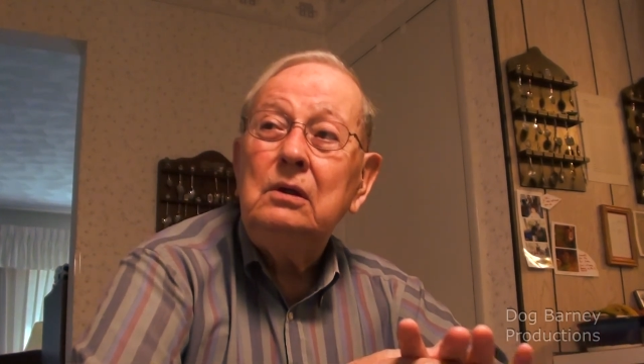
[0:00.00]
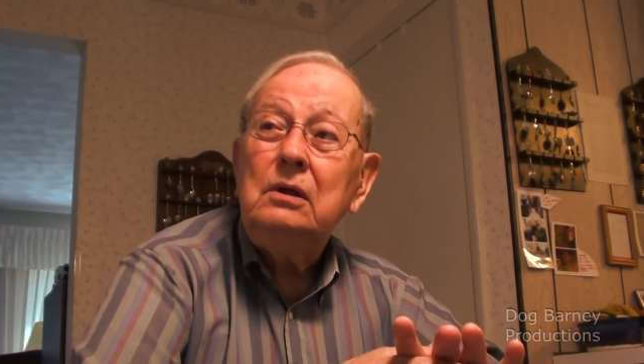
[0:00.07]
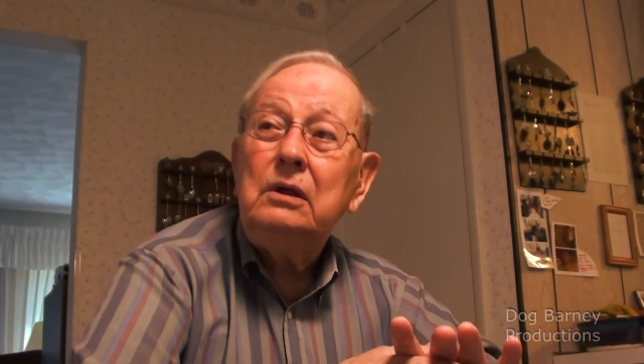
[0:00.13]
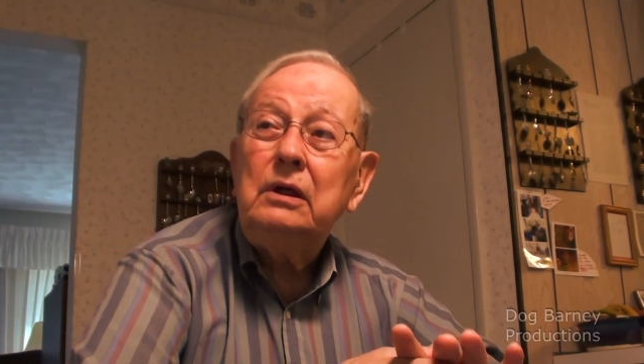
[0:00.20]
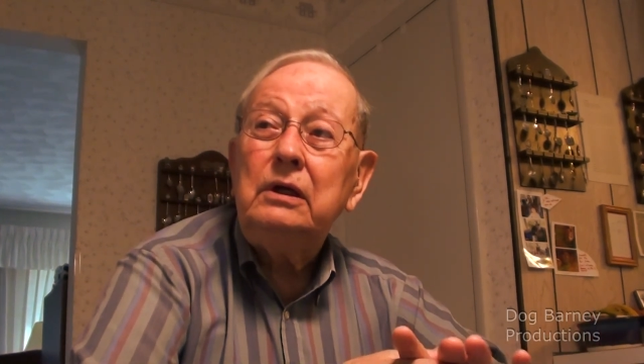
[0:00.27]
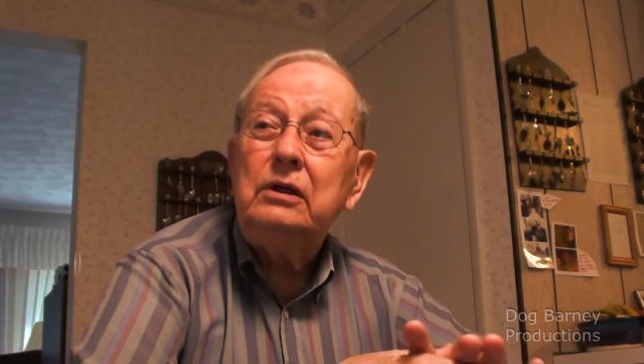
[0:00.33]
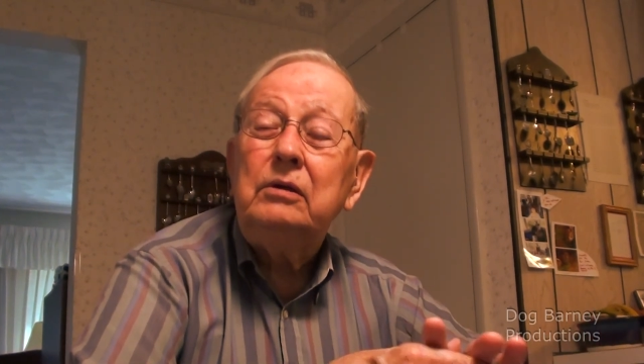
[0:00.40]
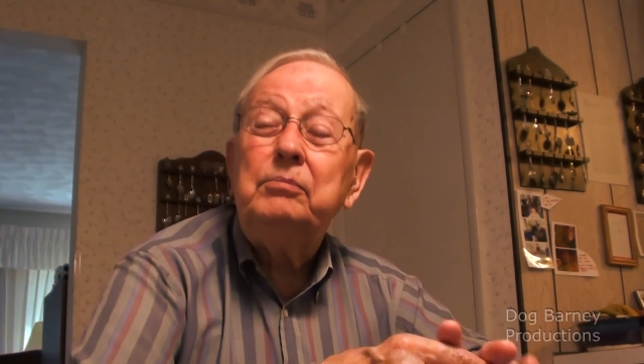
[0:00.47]

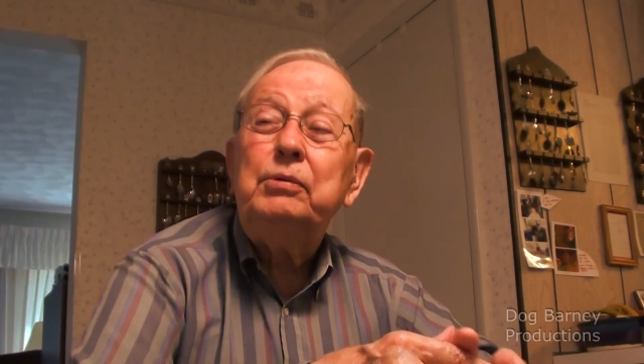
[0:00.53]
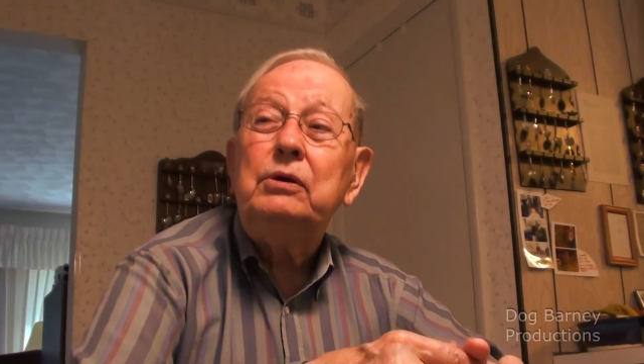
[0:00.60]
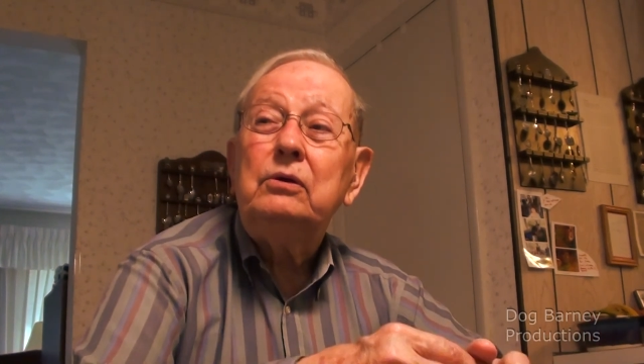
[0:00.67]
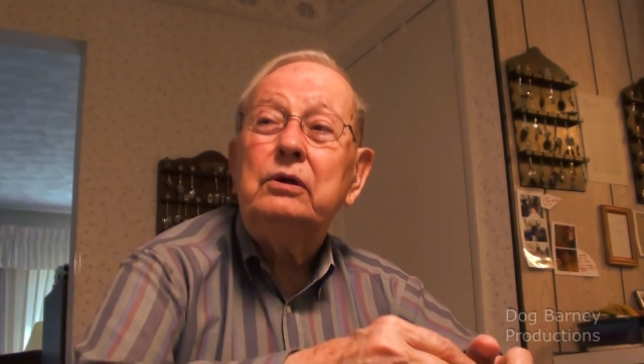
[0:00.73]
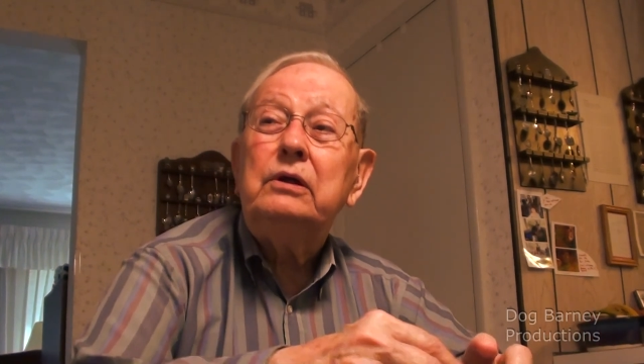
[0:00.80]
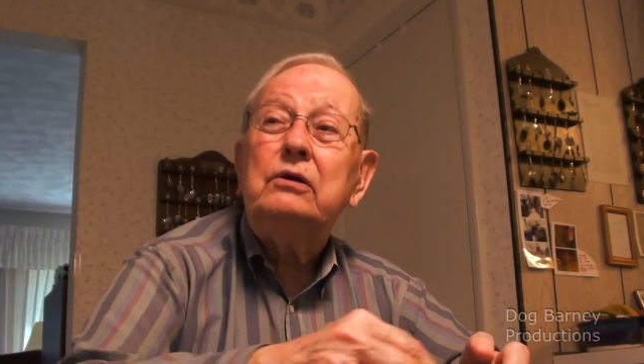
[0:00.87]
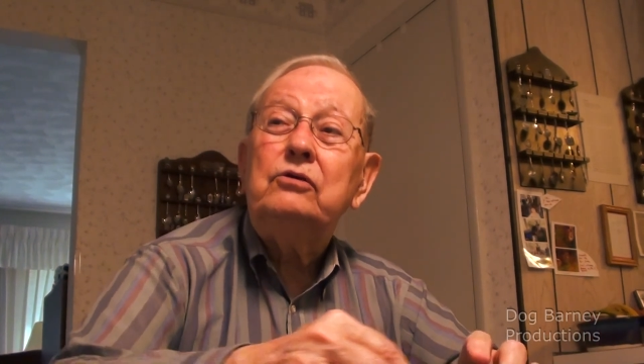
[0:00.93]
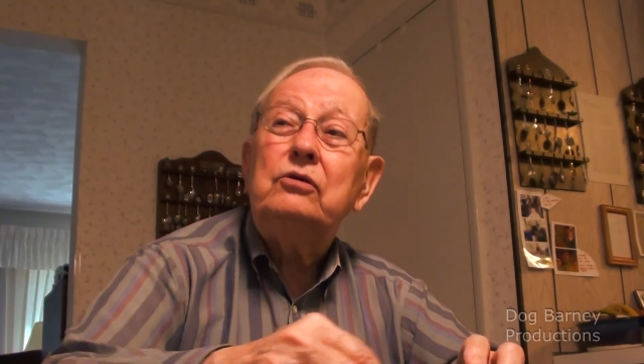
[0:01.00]
in the
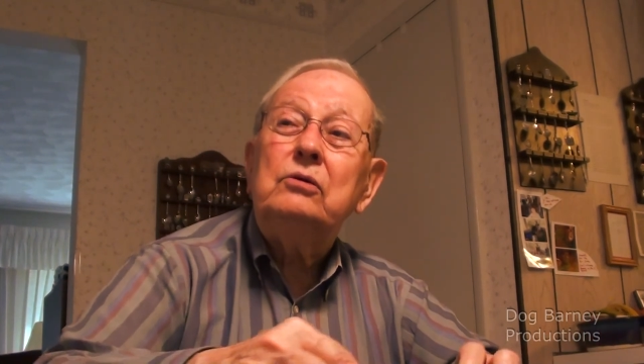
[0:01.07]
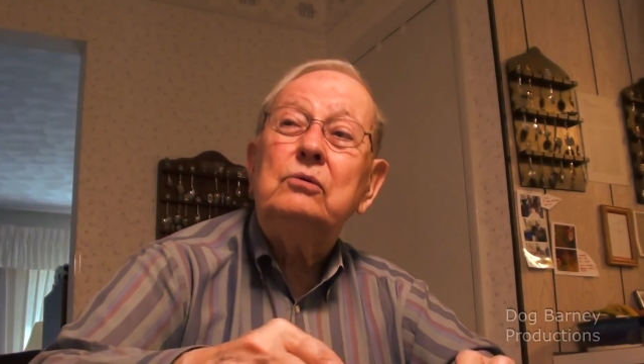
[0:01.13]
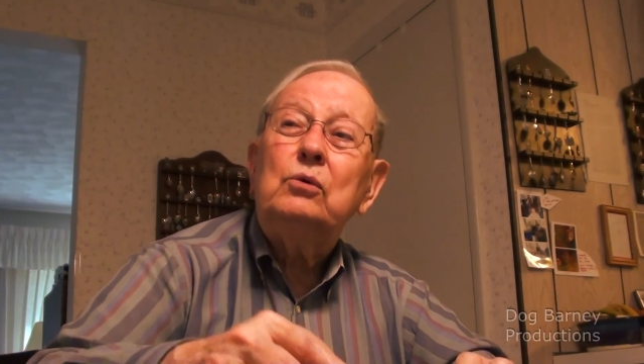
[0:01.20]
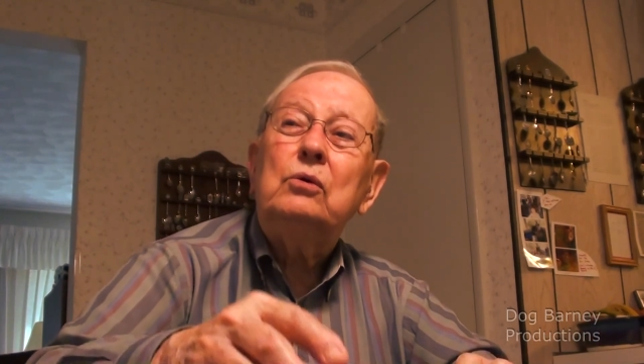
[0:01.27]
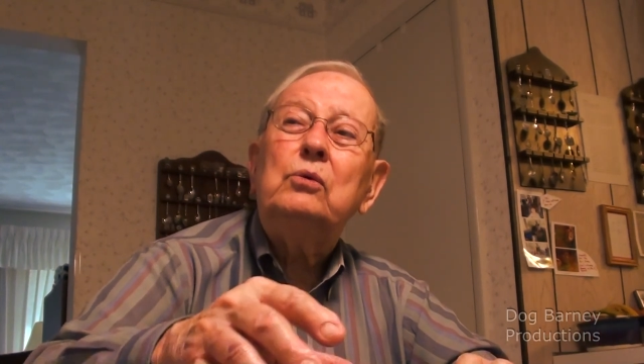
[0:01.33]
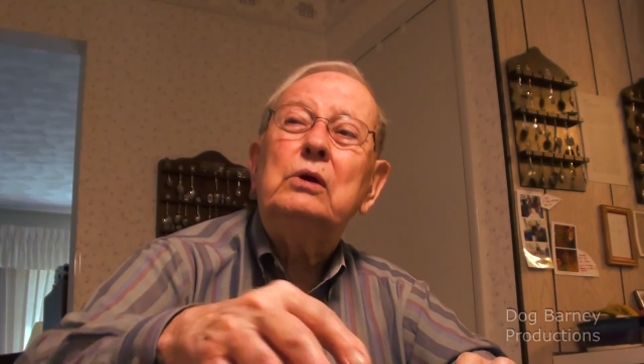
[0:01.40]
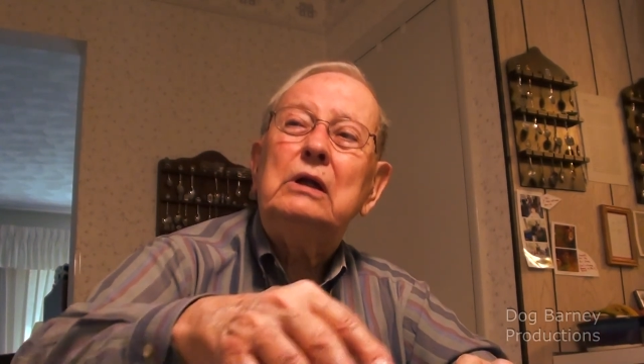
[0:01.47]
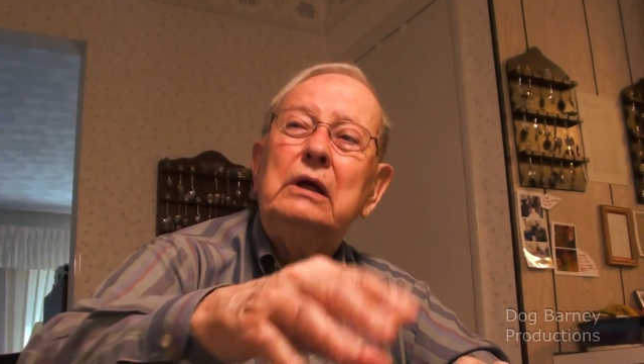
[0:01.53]
buildings that were
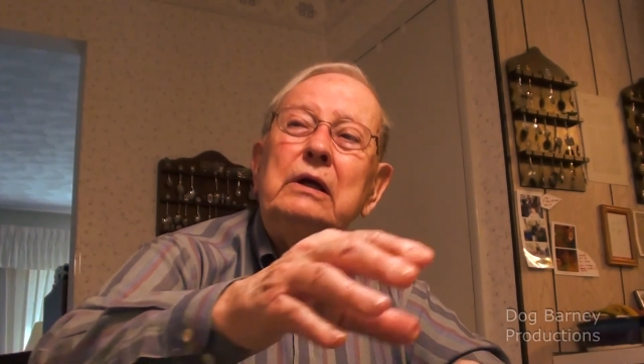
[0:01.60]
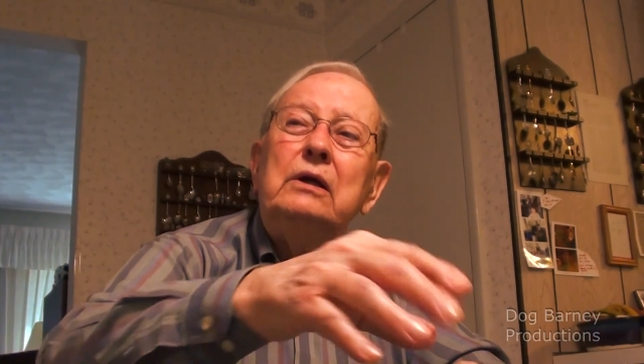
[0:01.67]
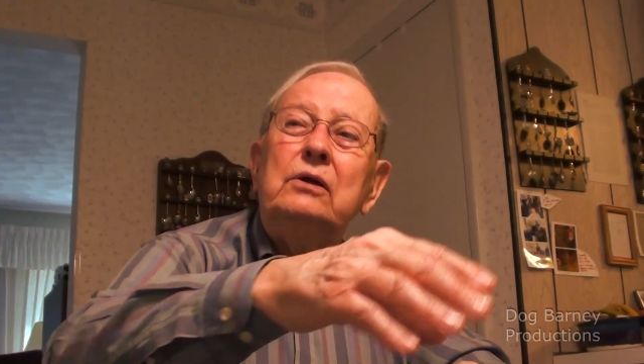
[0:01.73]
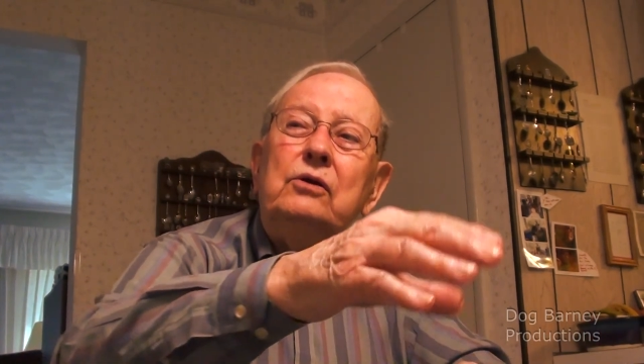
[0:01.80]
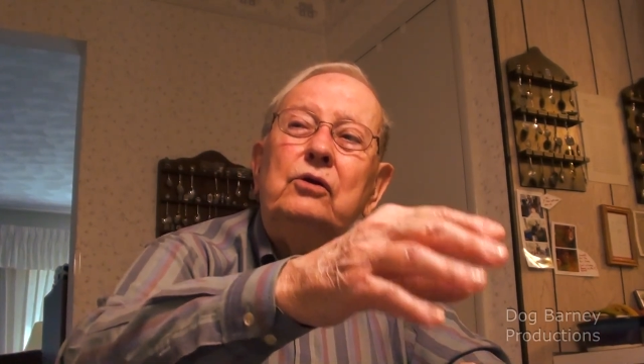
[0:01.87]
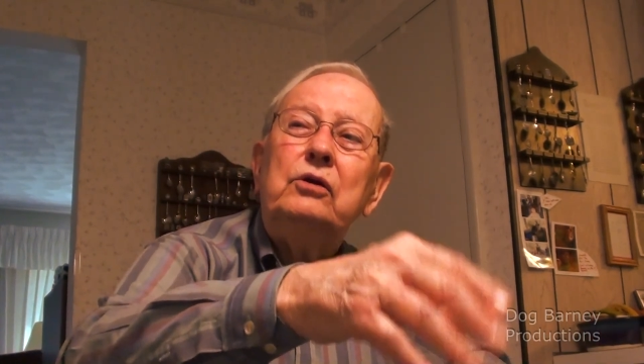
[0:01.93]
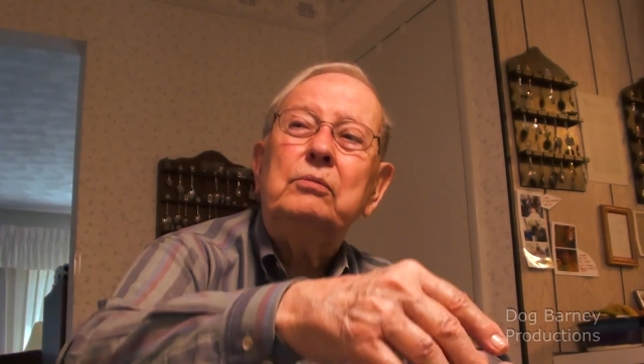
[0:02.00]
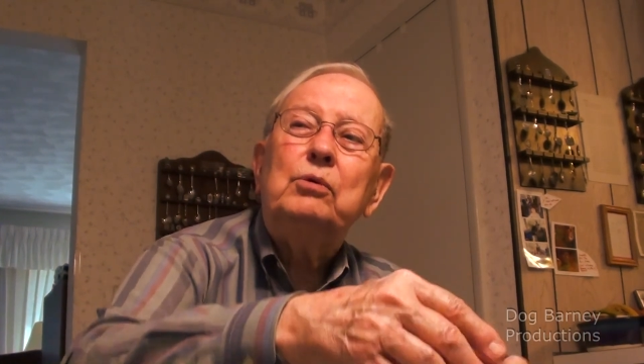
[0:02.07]
related
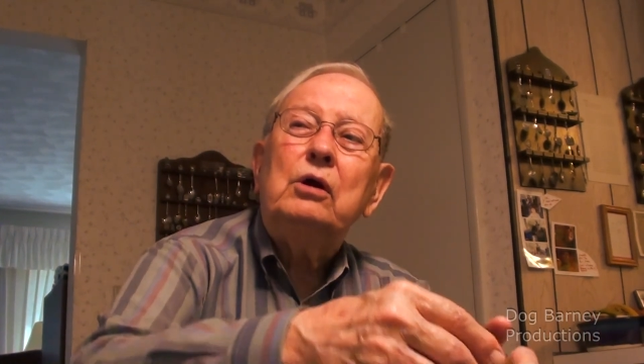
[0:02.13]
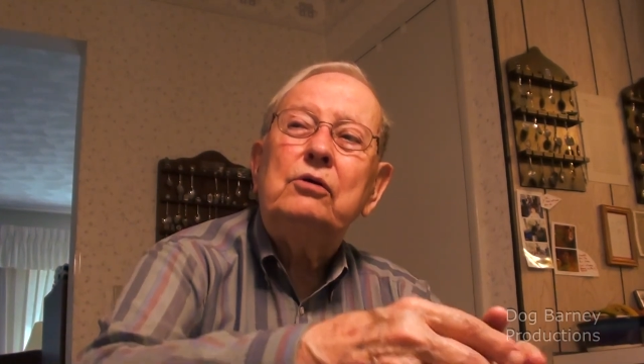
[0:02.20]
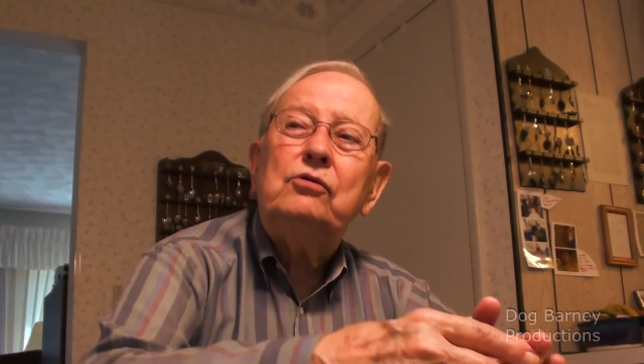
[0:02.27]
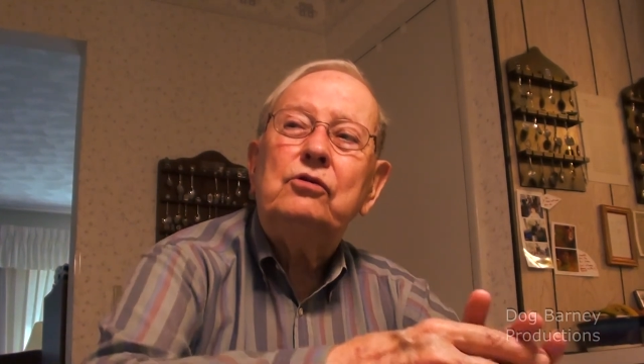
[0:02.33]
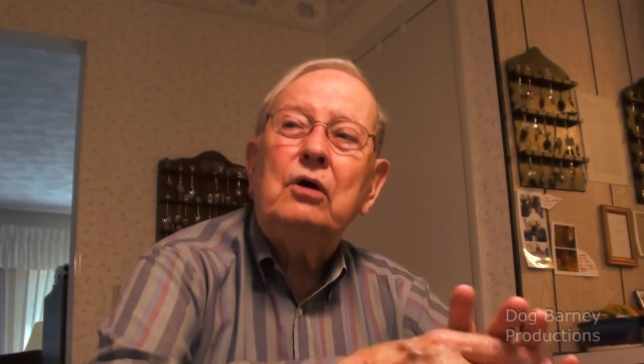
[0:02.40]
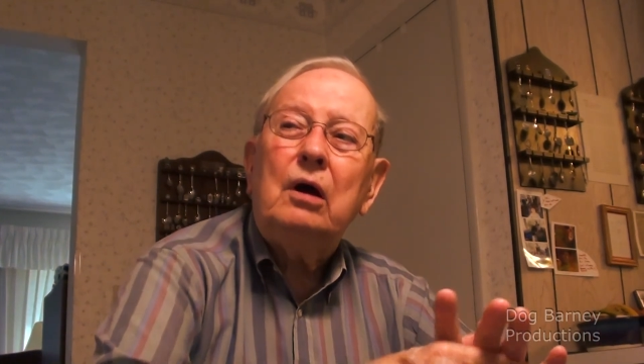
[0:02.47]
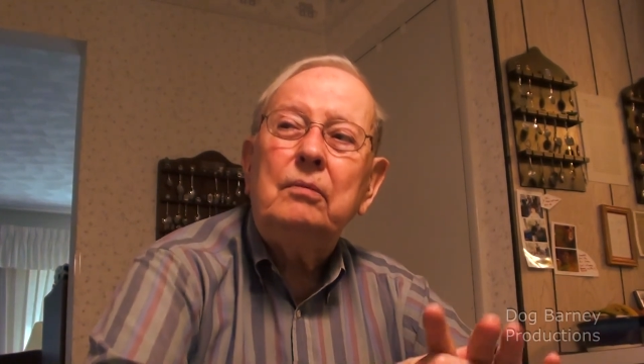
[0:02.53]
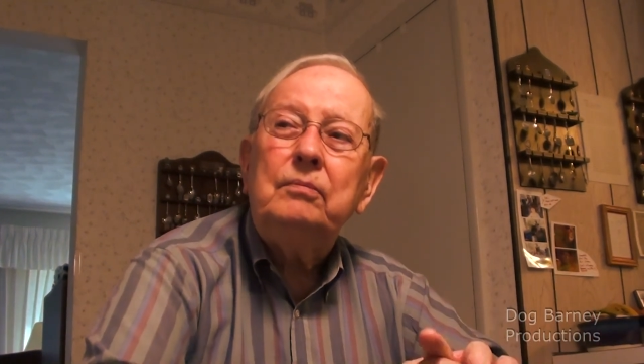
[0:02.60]
to the brush
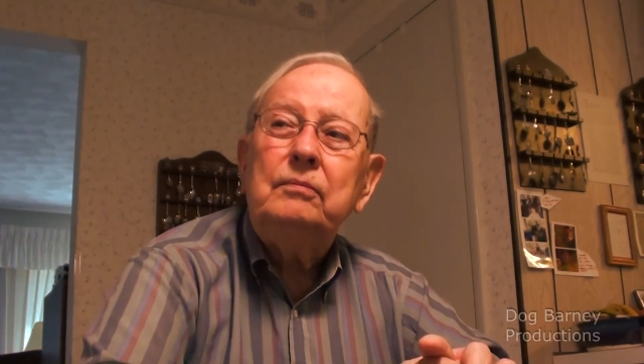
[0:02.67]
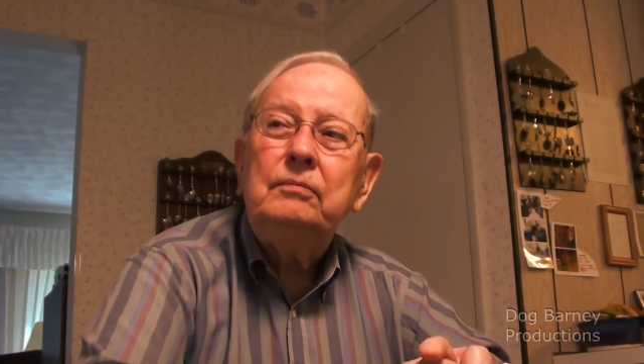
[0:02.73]
shop.